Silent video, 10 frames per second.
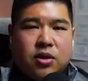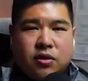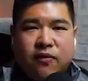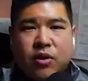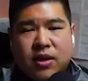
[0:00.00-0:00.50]

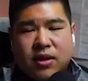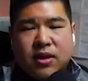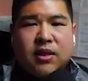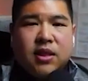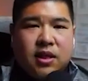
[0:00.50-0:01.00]
So 14,
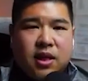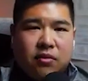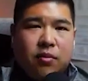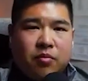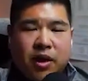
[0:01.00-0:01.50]
16, kind
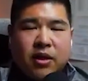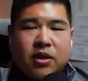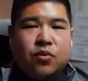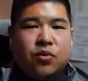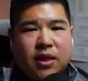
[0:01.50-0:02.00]
of remember that.
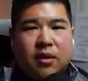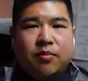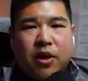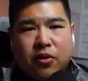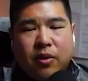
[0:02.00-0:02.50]
So really the
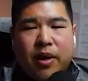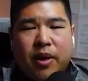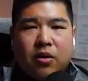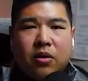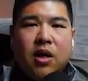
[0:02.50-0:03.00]
bigger, the
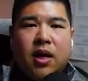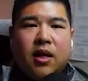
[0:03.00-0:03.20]
better.